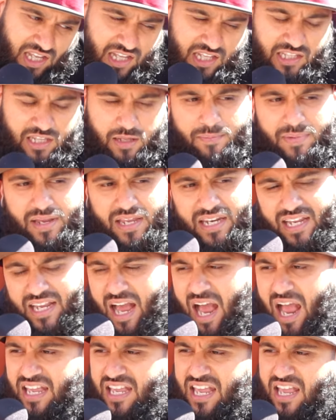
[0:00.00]
the meaning
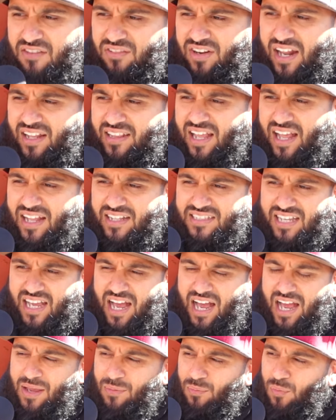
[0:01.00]
I gave it at that
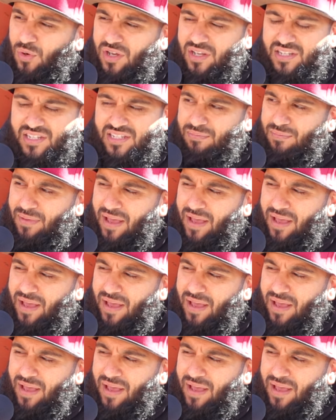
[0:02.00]
time was,